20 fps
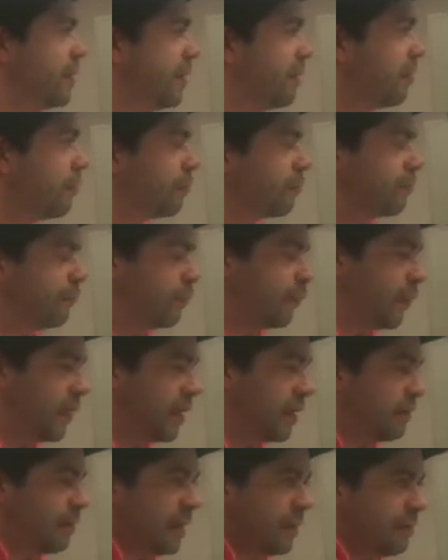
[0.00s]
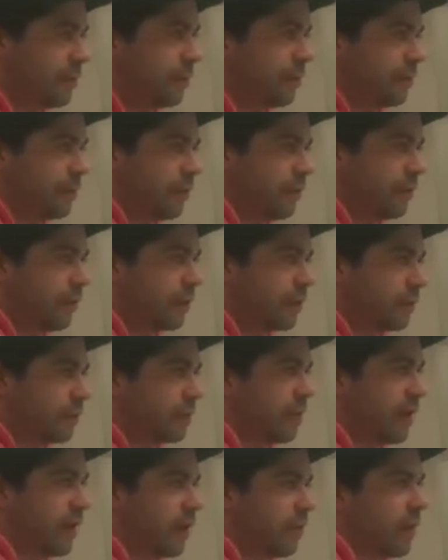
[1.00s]
like you can read people who are
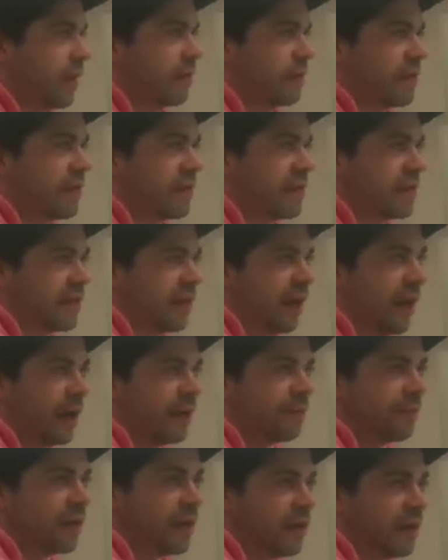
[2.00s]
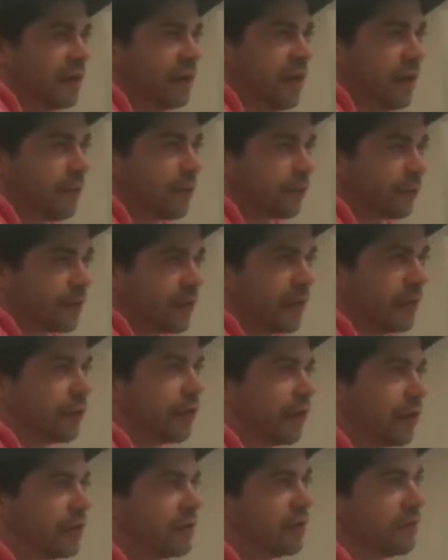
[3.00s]
writing around his time that were really
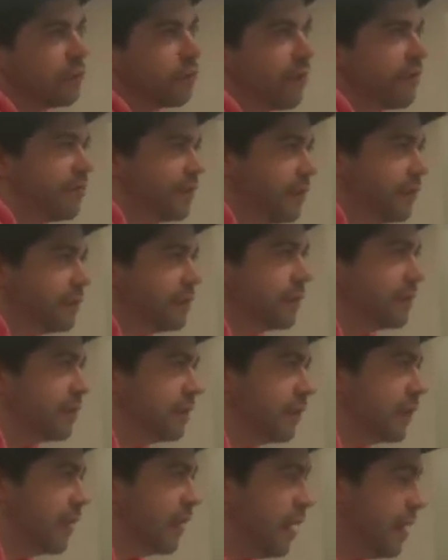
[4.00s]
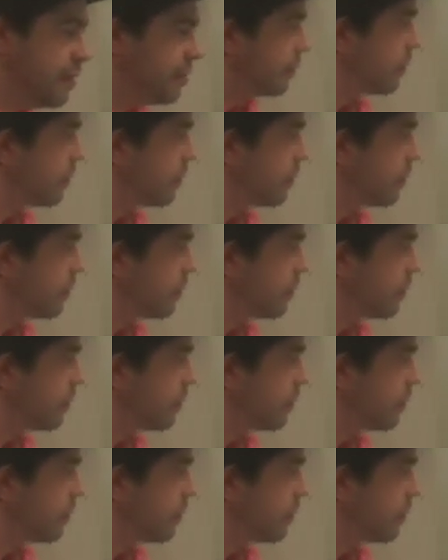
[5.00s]
critical of the revolution, and